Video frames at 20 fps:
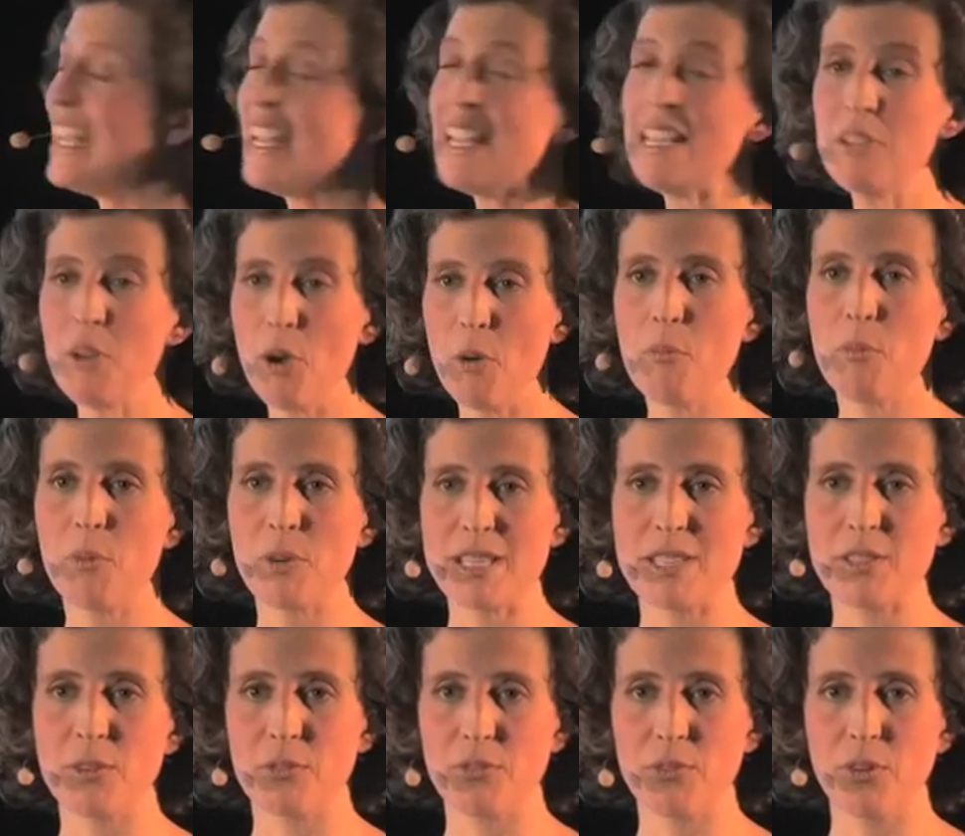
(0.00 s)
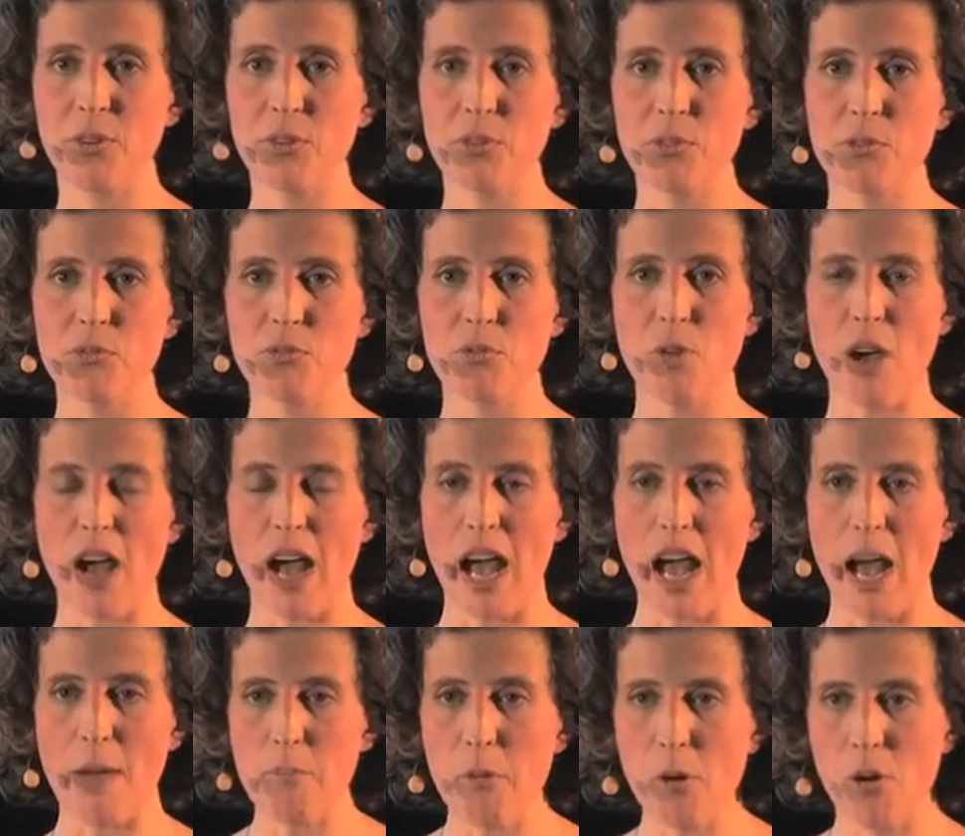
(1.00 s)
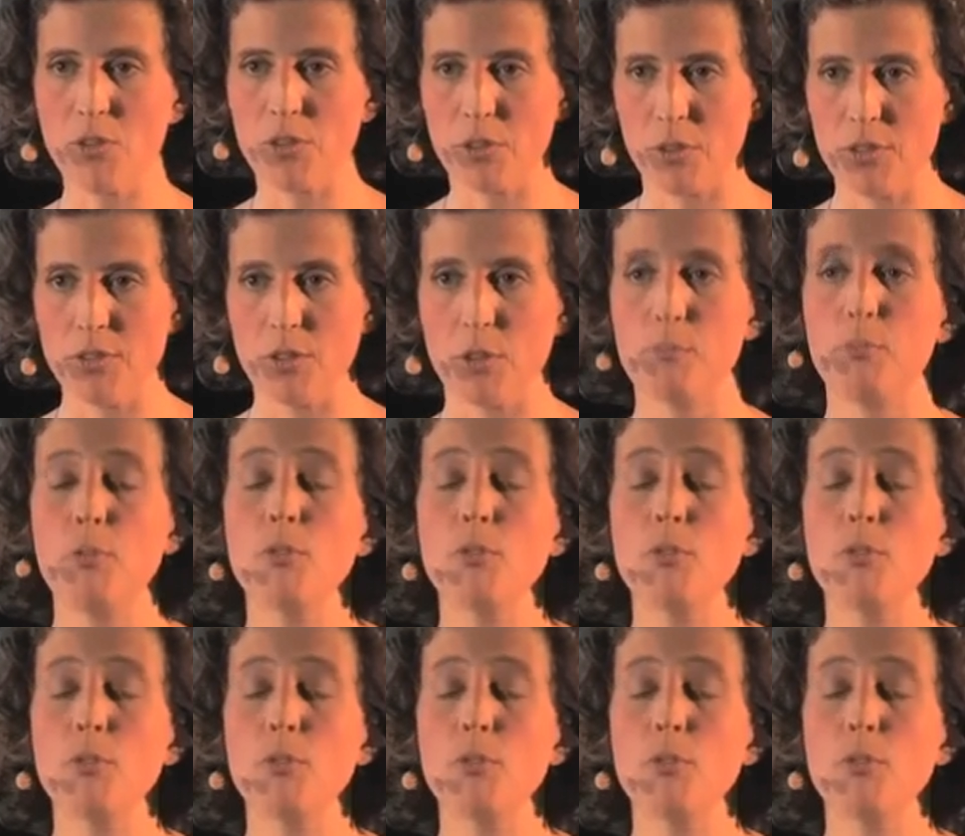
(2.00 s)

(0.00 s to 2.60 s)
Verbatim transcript: And it was huge for the children to want to learn.